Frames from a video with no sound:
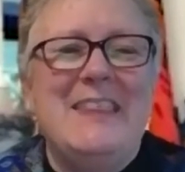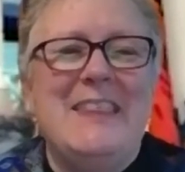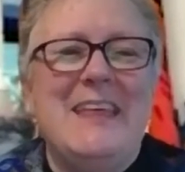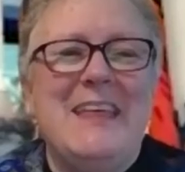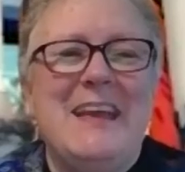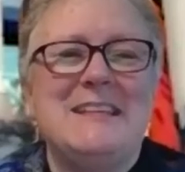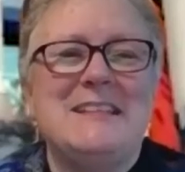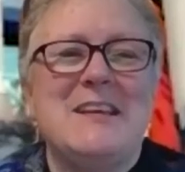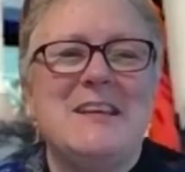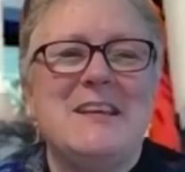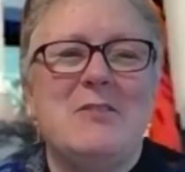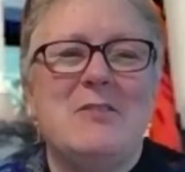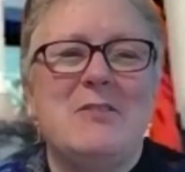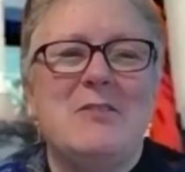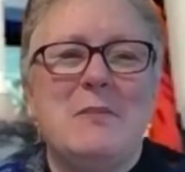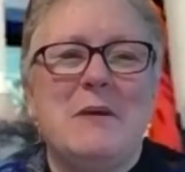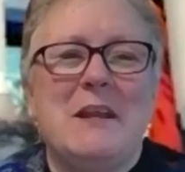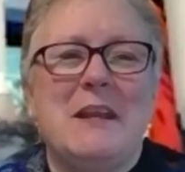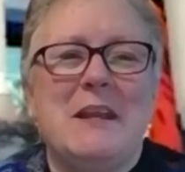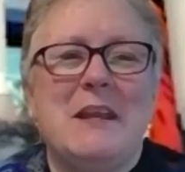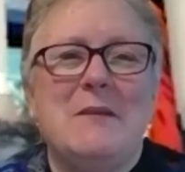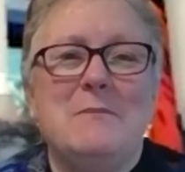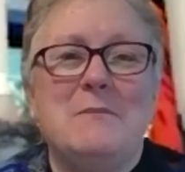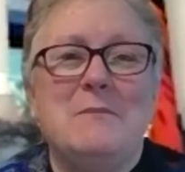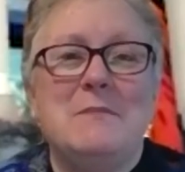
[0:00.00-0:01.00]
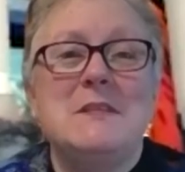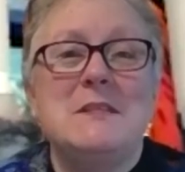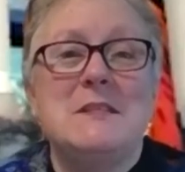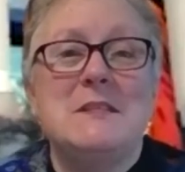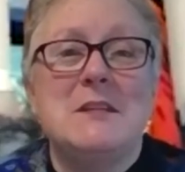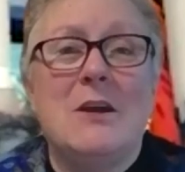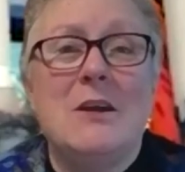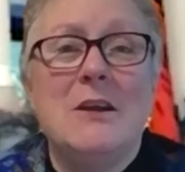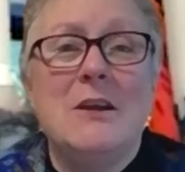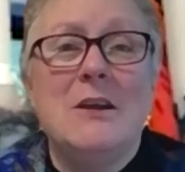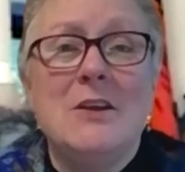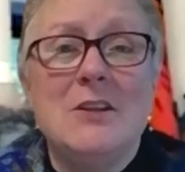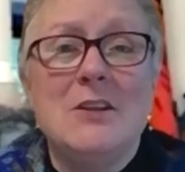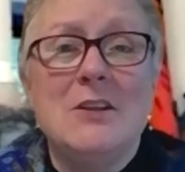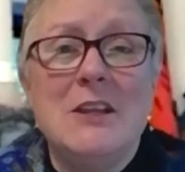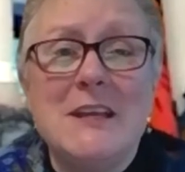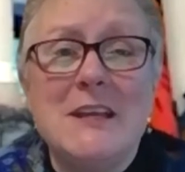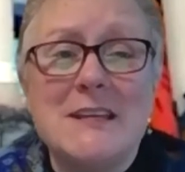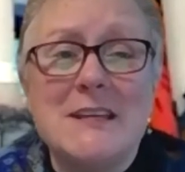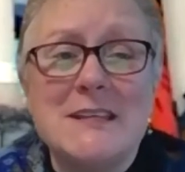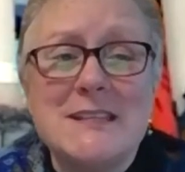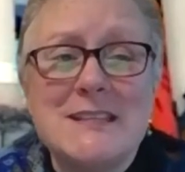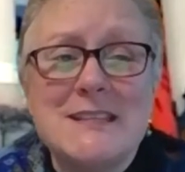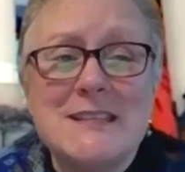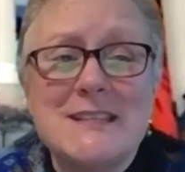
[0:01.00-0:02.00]
Thanks, everybody. Start your
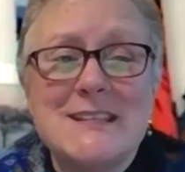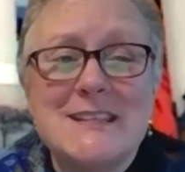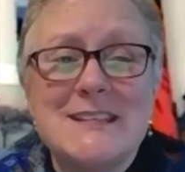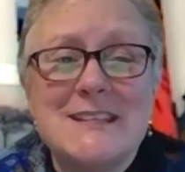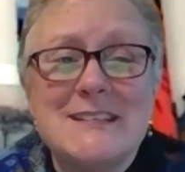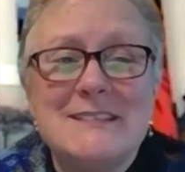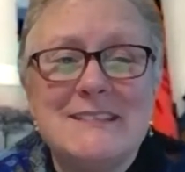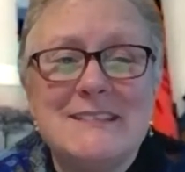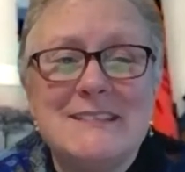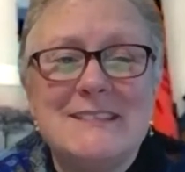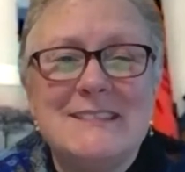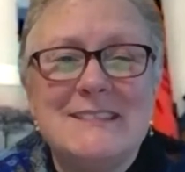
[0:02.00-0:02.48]
list.